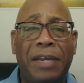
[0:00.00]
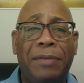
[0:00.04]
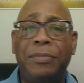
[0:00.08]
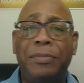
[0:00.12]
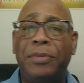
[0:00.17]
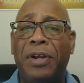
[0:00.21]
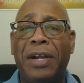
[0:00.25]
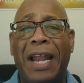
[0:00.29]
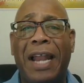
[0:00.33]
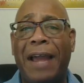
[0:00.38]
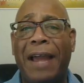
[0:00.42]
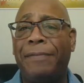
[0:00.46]

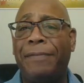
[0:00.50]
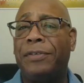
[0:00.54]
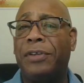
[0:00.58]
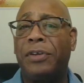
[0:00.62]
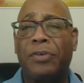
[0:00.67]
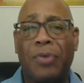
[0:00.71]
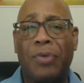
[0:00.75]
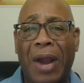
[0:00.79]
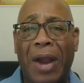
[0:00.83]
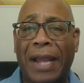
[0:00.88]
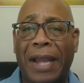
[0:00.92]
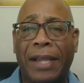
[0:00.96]
giving your life
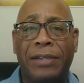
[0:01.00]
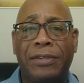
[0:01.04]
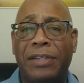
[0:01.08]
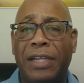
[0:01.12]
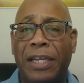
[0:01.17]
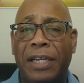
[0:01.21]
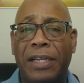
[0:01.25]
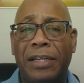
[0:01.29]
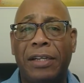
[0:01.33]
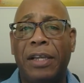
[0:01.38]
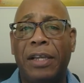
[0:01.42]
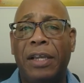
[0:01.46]
to
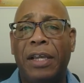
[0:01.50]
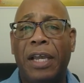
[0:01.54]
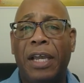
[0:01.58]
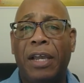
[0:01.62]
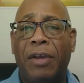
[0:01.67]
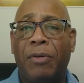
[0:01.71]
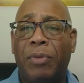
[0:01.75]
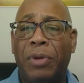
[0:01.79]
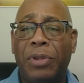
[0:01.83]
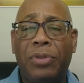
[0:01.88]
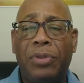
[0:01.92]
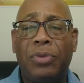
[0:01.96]
Christ, and
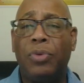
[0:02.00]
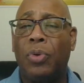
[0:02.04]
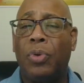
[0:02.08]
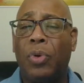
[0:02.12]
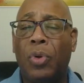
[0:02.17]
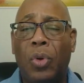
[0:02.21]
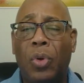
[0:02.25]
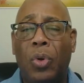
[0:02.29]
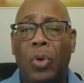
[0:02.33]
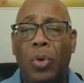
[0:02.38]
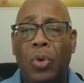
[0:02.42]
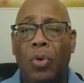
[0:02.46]
went
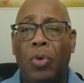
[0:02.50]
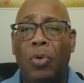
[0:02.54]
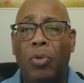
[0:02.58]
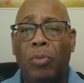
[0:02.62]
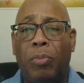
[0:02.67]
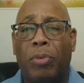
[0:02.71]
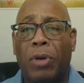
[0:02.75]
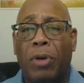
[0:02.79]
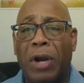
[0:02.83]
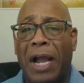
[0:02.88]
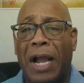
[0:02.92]
through the whole